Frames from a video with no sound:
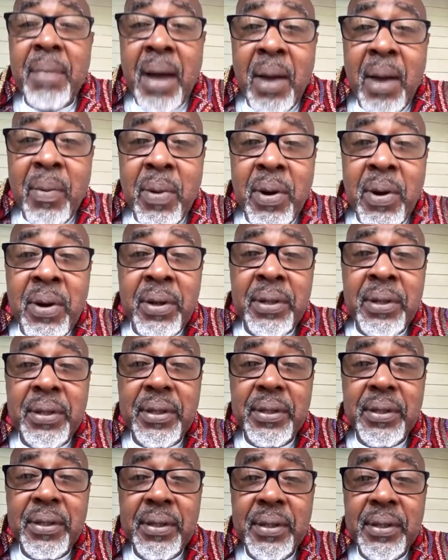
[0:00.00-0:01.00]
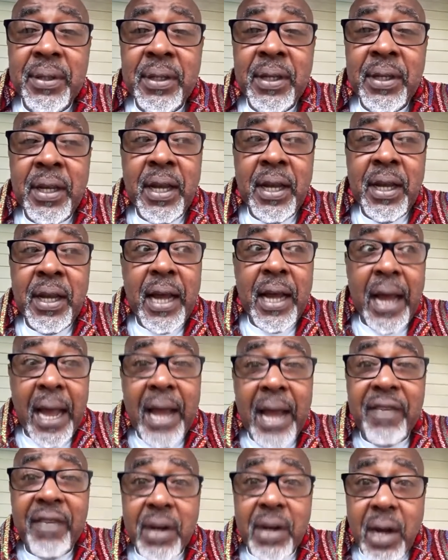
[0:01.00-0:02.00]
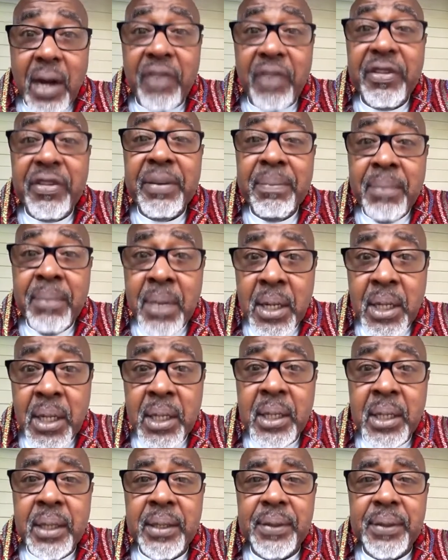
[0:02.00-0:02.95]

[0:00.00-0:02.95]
world, I have a coffee mug.